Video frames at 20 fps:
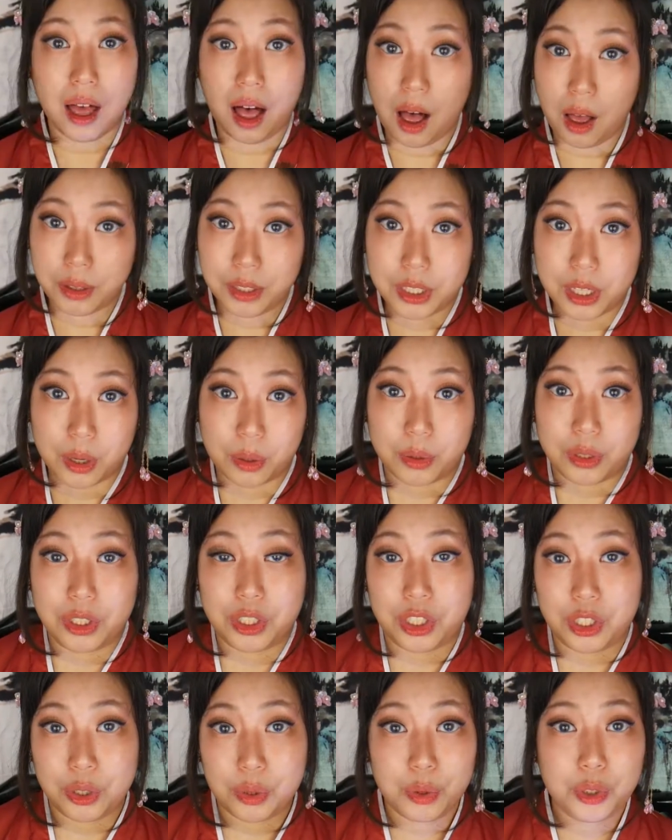Also,
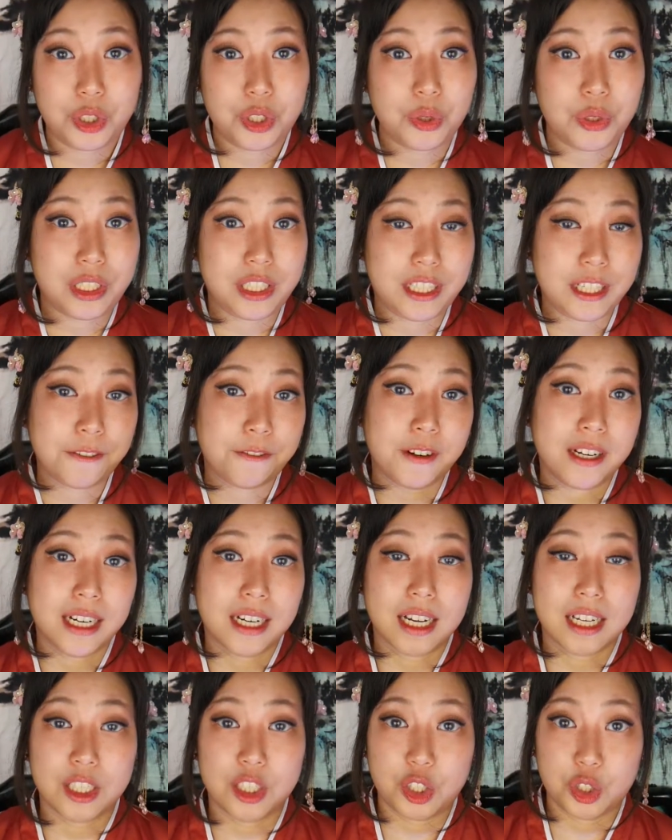due to different
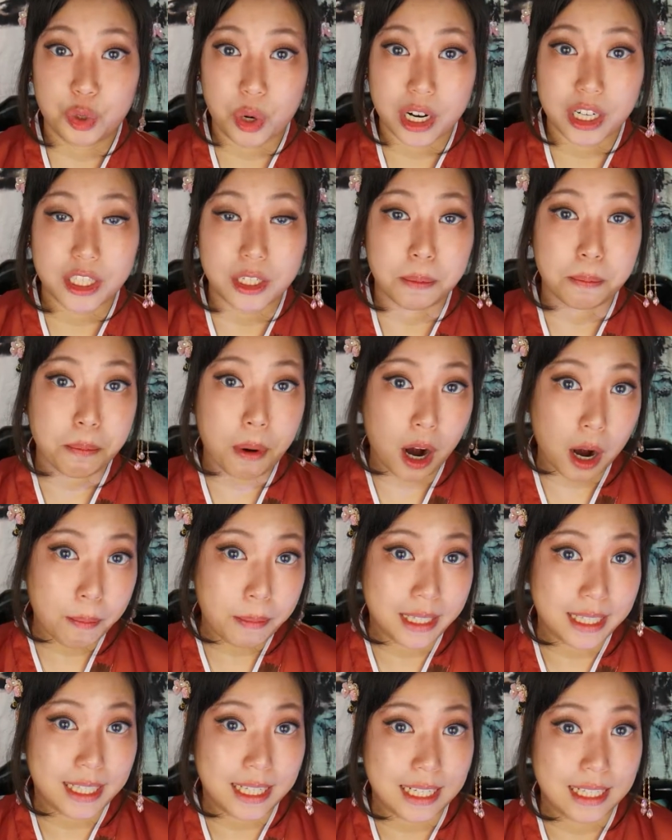construction
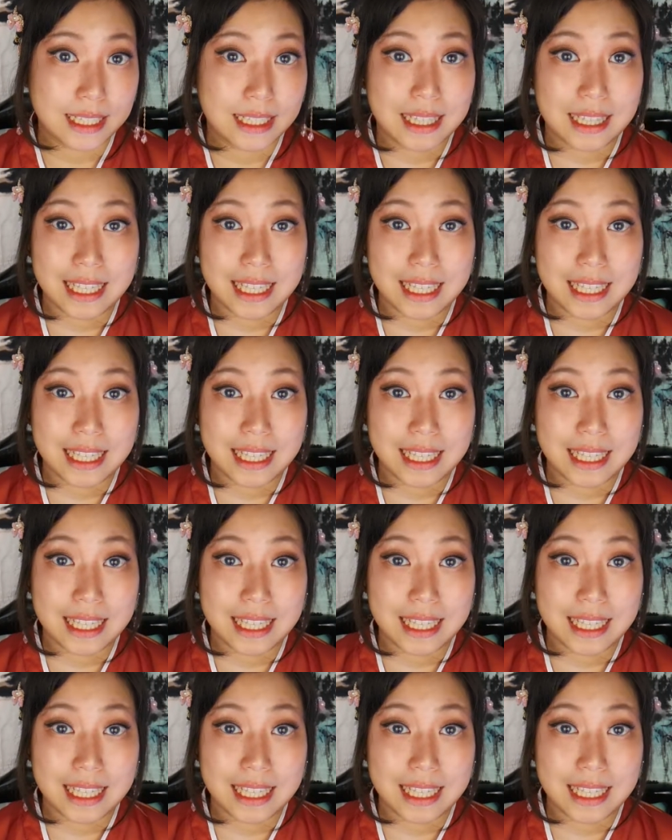purposes,